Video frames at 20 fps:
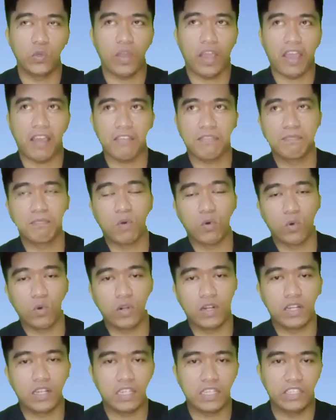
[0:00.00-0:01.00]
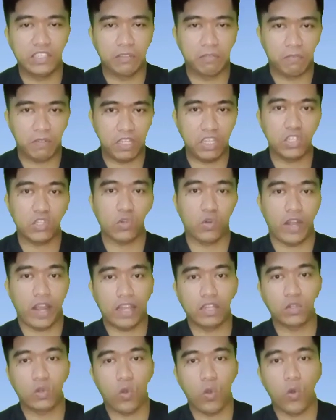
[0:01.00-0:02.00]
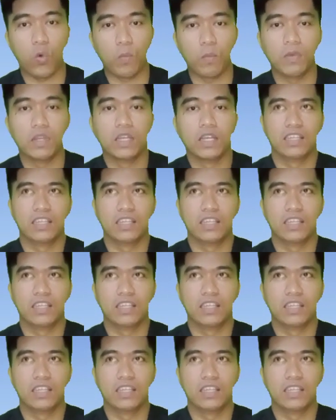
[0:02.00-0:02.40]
have more in the fridge or at home.